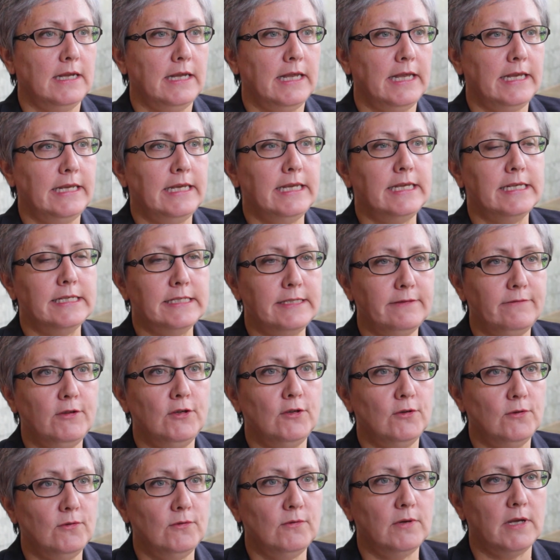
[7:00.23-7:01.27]
In his
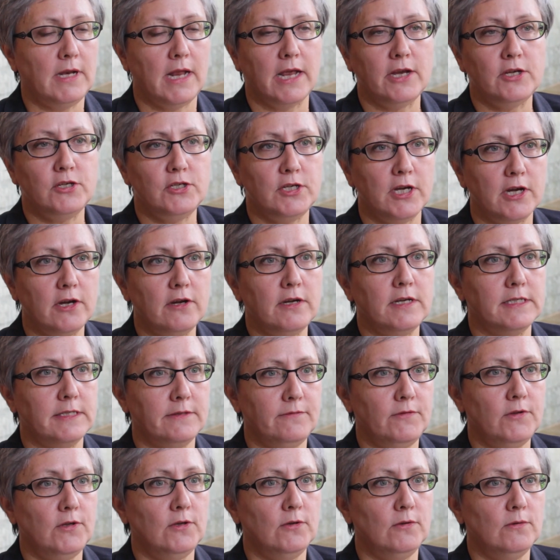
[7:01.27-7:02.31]
view, and I share his
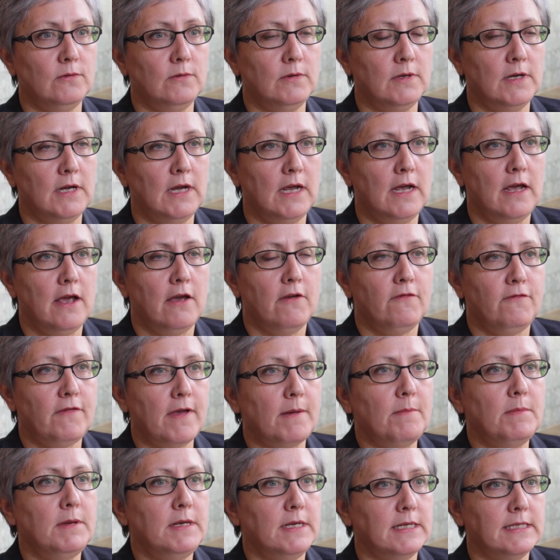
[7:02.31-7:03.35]
view,
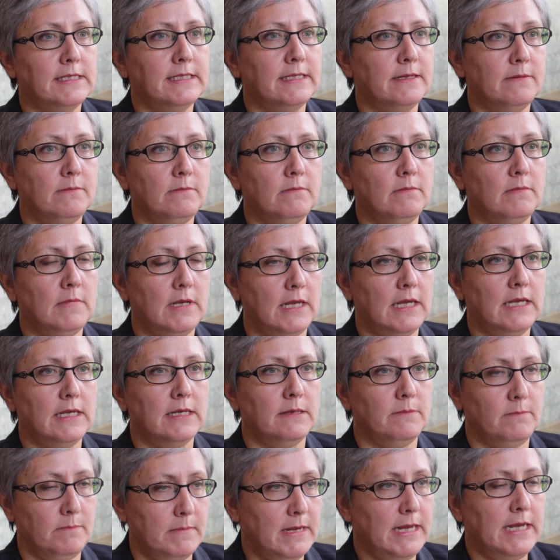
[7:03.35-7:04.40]
feminism,
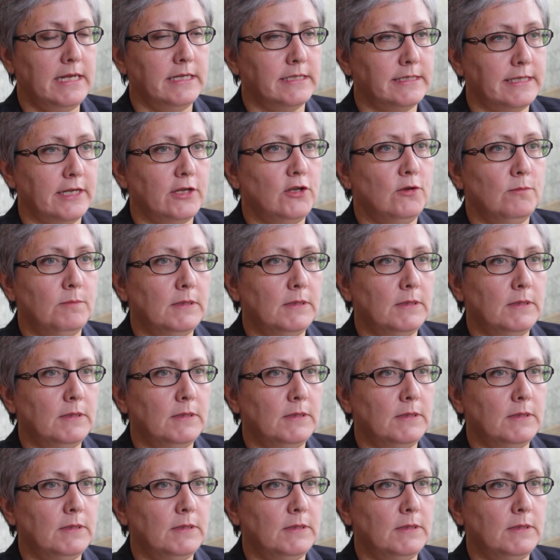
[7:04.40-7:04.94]
it means that you